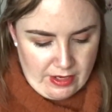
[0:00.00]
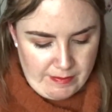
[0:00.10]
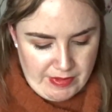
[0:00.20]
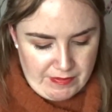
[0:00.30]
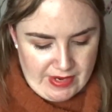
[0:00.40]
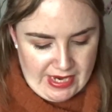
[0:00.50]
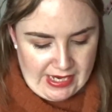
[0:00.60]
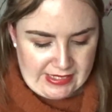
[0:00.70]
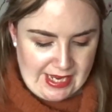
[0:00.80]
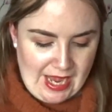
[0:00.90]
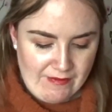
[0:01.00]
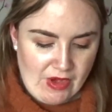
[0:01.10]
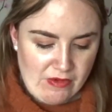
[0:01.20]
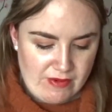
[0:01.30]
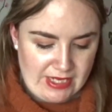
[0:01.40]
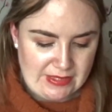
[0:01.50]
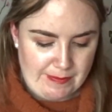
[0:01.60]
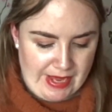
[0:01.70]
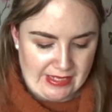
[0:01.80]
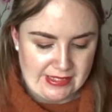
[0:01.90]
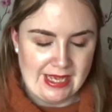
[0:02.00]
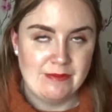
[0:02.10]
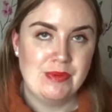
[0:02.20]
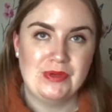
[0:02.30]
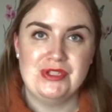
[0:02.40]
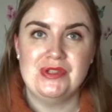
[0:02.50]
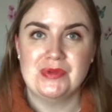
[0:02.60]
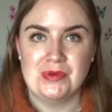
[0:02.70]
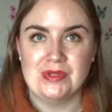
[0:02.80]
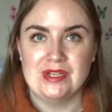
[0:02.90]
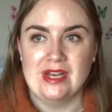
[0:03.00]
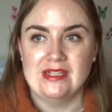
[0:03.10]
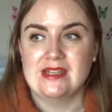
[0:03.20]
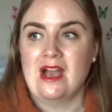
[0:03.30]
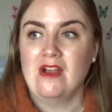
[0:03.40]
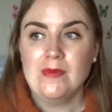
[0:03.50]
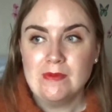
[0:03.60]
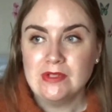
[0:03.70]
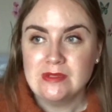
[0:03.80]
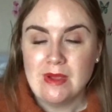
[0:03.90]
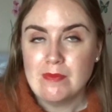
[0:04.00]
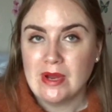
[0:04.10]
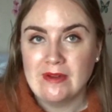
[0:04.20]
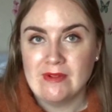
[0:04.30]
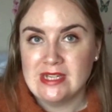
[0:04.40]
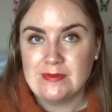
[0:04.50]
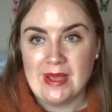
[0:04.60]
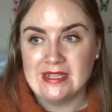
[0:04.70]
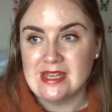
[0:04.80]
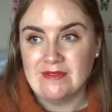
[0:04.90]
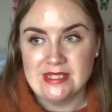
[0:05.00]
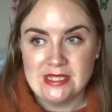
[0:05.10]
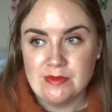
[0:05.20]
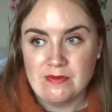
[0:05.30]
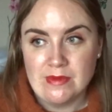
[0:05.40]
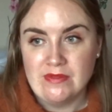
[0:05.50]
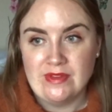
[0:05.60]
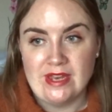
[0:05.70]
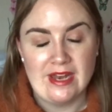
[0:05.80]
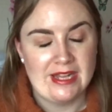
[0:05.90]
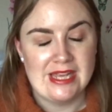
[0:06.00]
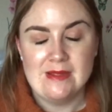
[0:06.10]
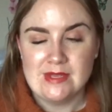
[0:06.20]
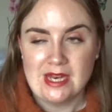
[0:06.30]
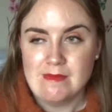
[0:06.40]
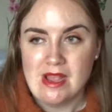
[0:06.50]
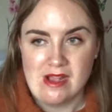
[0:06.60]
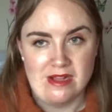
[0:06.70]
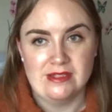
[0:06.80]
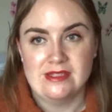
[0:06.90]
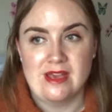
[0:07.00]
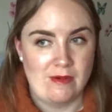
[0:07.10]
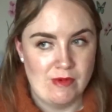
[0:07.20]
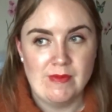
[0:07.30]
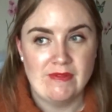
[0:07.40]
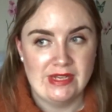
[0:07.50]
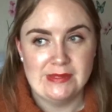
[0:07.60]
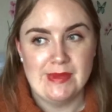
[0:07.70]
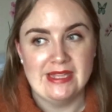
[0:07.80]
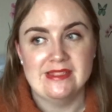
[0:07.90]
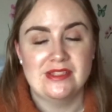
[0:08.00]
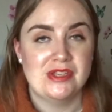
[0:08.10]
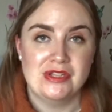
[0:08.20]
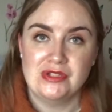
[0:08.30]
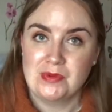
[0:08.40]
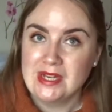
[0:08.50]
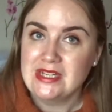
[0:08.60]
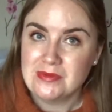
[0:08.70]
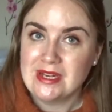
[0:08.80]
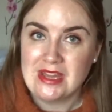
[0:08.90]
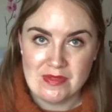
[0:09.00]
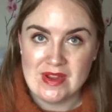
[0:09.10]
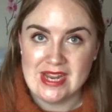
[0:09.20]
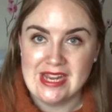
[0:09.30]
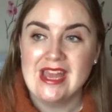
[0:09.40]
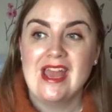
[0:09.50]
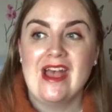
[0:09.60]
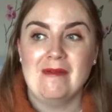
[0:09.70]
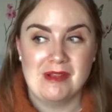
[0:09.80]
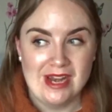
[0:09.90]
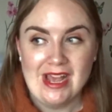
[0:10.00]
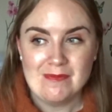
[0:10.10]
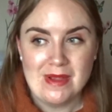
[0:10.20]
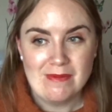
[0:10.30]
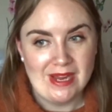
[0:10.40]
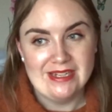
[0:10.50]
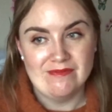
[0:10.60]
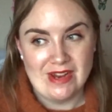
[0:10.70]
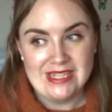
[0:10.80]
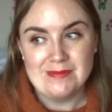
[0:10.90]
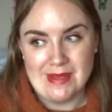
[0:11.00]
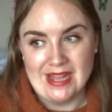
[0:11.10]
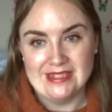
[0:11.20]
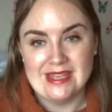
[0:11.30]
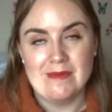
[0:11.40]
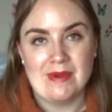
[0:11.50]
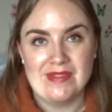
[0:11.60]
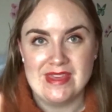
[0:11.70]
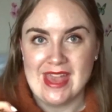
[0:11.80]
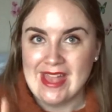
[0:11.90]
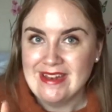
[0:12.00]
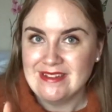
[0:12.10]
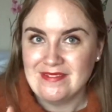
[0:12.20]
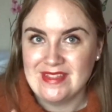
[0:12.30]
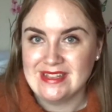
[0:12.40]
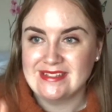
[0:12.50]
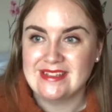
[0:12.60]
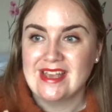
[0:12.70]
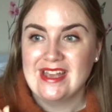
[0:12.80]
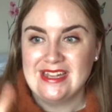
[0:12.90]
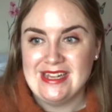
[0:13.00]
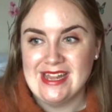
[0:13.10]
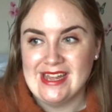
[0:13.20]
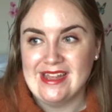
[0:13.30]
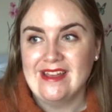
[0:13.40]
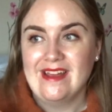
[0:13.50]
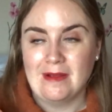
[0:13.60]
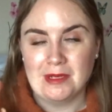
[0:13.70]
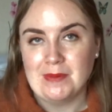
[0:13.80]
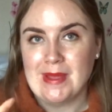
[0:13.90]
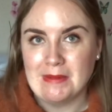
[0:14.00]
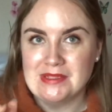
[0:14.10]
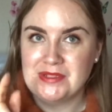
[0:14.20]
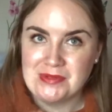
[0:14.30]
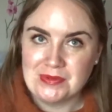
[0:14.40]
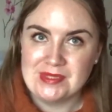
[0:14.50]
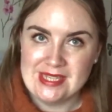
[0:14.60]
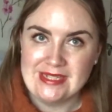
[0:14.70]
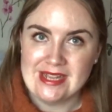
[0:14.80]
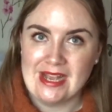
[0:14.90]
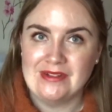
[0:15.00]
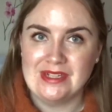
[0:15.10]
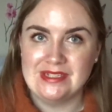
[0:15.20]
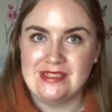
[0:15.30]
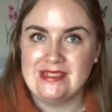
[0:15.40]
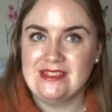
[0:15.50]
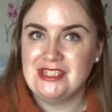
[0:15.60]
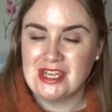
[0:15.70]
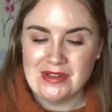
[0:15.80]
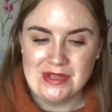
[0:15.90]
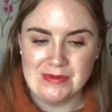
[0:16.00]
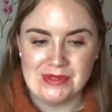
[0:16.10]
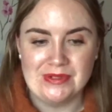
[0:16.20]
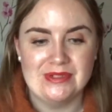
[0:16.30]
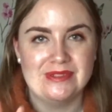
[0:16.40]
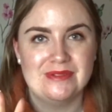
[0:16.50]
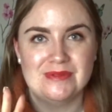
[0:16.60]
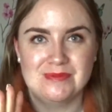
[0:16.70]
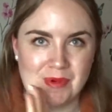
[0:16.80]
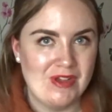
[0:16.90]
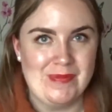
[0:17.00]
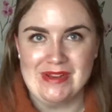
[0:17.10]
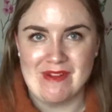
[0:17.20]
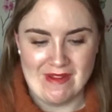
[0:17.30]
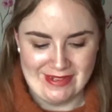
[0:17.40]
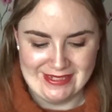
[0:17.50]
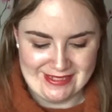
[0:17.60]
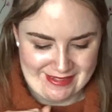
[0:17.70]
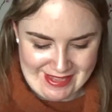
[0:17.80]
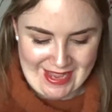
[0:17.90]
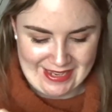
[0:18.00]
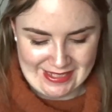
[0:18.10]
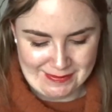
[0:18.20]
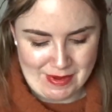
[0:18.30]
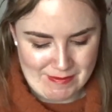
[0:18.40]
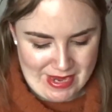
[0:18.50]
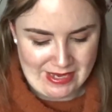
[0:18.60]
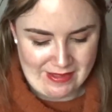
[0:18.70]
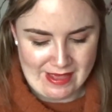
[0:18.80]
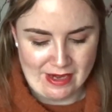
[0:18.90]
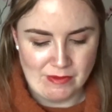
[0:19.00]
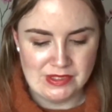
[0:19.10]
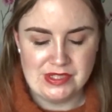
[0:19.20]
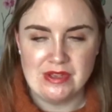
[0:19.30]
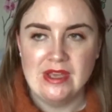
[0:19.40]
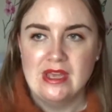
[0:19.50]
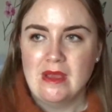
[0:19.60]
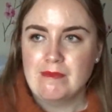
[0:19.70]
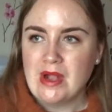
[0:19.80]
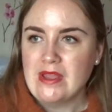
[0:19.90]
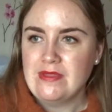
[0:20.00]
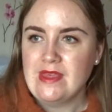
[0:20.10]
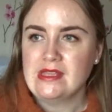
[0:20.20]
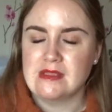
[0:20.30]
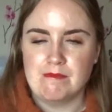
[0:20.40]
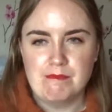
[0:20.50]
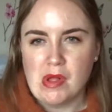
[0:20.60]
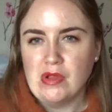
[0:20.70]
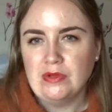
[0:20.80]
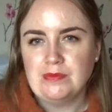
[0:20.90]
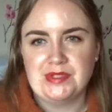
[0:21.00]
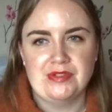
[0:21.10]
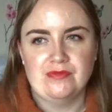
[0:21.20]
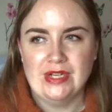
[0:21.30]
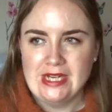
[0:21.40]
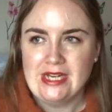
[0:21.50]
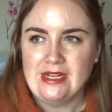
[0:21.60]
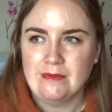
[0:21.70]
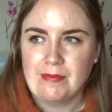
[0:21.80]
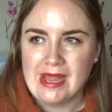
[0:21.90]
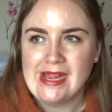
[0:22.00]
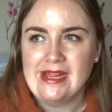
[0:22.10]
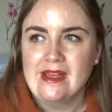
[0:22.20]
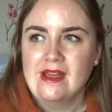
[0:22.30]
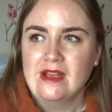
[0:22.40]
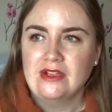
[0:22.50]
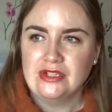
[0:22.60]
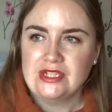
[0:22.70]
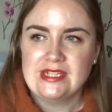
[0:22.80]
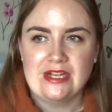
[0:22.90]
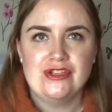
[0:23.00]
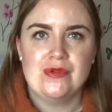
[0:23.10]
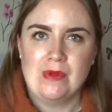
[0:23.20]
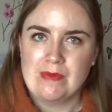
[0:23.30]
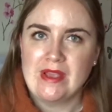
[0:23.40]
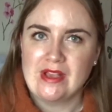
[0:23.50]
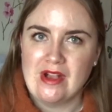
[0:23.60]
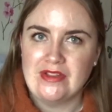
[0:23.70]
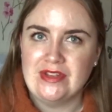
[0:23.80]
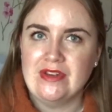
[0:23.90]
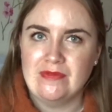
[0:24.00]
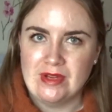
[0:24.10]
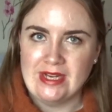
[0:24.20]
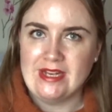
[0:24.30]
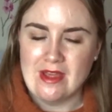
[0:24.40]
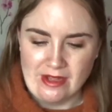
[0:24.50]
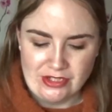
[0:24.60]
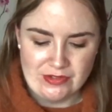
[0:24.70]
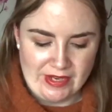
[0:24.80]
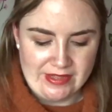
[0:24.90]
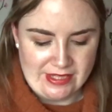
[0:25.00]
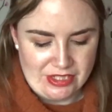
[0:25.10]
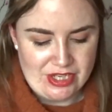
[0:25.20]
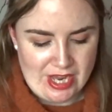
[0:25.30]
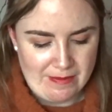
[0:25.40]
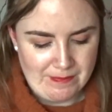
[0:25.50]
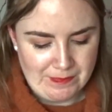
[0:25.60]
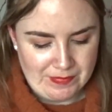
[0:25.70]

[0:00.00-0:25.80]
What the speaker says: Number 3 is to have our raised beds and produce organised. I've been wanting my raised beds ever since we've moved in, and I keep telling my aunts that I want my raised beds. So 2023, I'm going to have my raised beds, and by the end of this year, I'm going to be able to sit down and show you all what I've been growing. So that is my main thing. I want to buy things and bulbs and really pay good attention with my garden and really nurture it this year.